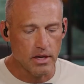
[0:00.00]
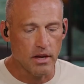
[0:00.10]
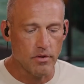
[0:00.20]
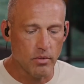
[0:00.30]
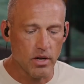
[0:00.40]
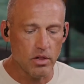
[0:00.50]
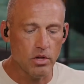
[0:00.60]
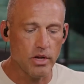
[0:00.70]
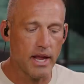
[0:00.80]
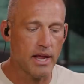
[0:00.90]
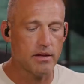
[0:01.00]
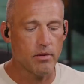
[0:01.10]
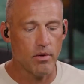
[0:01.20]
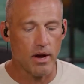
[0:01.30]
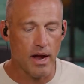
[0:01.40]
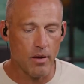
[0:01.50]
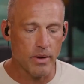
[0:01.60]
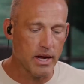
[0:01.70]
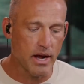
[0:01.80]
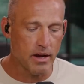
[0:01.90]
if you want to look at how
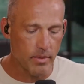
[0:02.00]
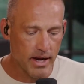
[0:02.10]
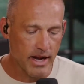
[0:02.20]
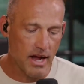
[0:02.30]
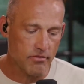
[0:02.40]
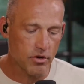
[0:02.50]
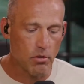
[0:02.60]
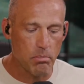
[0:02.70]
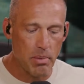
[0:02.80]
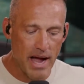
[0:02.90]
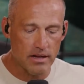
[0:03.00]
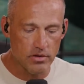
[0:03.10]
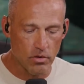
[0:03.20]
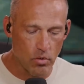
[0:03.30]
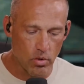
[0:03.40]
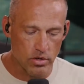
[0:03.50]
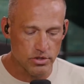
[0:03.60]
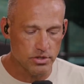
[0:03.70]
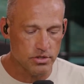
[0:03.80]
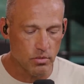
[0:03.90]
we got here, we kind of have to go back to the
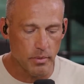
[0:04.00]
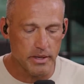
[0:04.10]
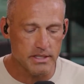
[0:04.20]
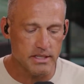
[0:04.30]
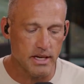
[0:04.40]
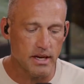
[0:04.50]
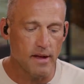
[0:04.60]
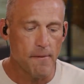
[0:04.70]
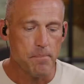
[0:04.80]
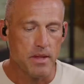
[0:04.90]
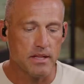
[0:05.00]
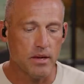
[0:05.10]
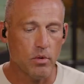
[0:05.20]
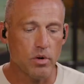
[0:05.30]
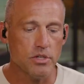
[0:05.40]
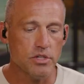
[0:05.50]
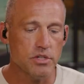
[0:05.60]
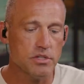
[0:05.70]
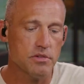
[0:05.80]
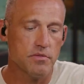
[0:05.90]
origins. And what we can see that the
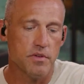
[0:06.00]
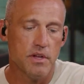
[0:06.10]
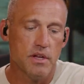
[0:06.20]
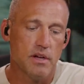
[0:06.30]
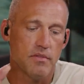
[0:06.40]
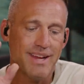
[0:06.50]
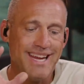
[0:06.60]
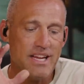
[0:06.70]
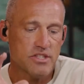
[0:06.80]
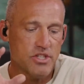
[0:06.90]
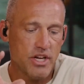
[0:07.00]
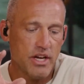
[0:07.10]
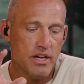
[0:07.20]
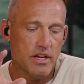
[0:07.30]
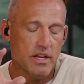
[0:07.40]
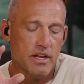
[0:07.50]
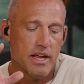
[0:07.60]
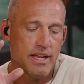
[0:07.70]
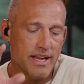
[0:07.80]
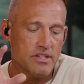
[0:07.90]
origins of, of ESG
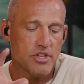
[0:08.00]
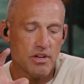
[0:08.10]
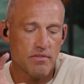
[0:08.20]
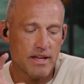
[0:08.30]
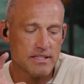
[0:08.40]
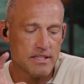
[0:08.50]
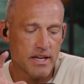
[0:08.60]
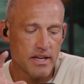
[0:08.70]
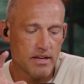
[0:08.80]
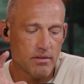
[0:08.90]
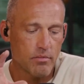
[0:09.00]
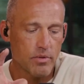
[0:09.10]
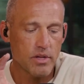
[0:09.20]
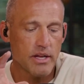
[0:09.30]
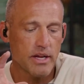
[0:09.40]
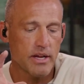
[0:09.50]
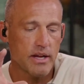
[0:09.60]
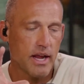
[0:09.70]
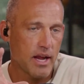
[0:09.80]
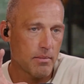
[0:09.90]
and ESG investing really
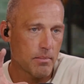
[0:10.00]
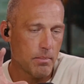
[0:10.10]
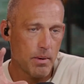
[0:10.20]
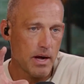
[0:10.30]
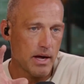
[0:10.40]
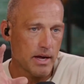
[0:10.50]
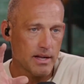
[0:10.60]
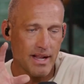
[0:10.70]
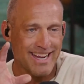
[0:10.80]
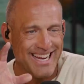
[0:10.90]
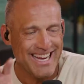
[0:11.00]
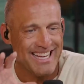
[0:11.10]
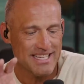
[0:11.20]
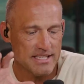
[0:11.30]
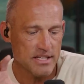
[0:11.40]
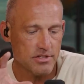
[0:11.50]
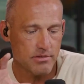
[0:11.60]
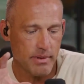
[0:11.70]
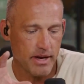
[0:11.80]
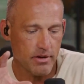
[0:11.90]
came by the key
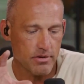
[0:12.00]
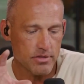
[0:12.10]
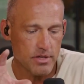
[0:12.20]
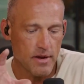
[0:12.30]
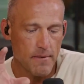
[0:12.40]
decision makers